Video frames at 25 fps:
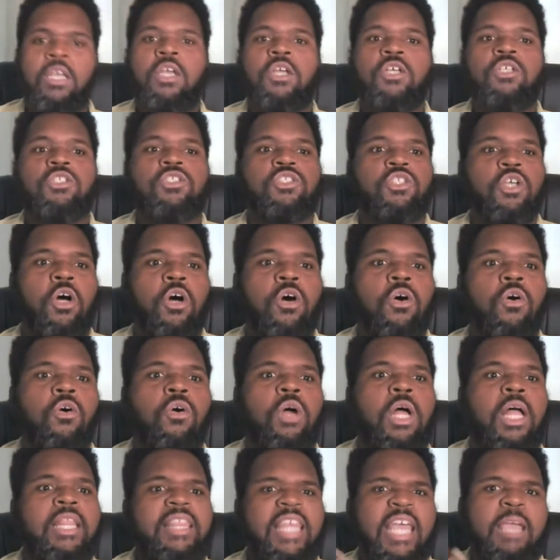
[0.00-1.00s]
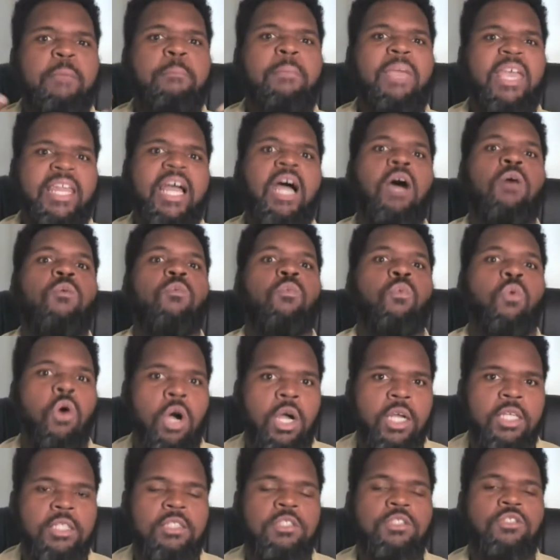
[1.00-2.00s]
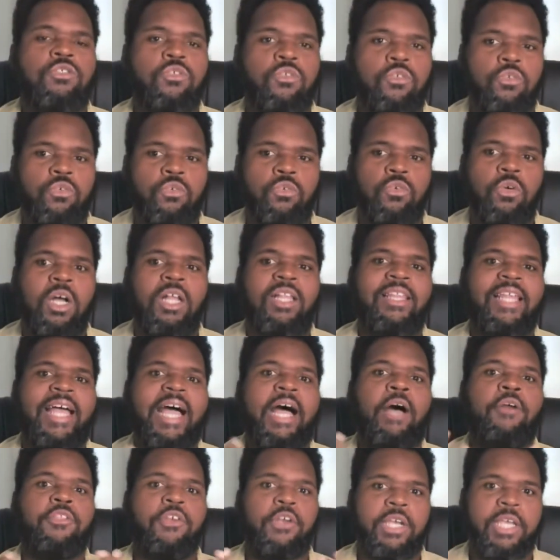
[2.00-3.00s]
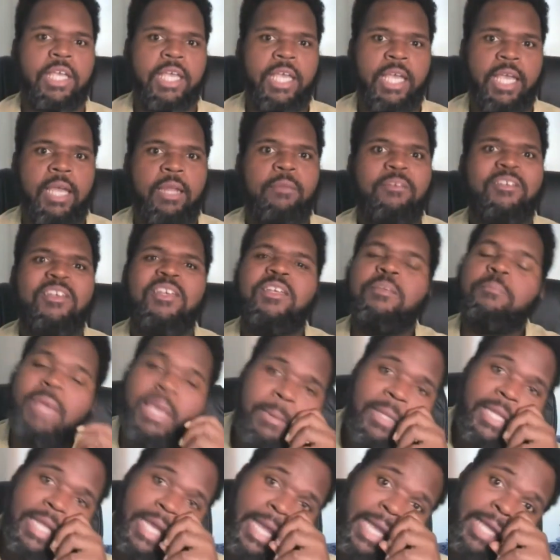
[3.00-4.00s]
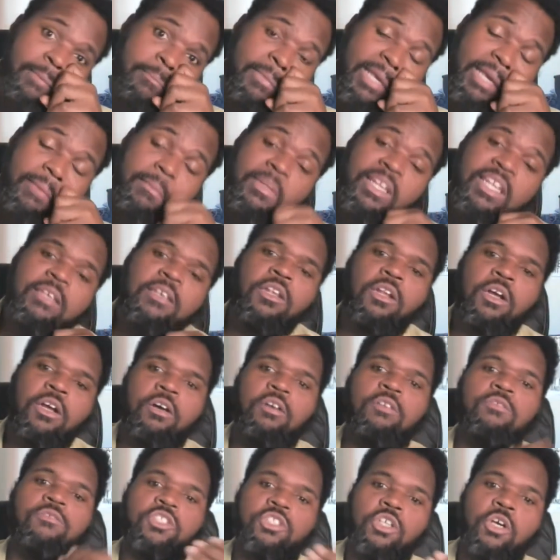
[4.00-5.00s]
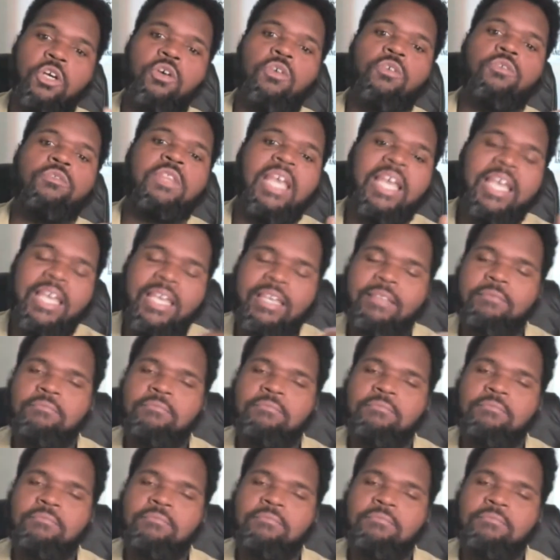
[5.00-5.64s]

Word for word: So they may not want to allow their kid, maybe, you know, so they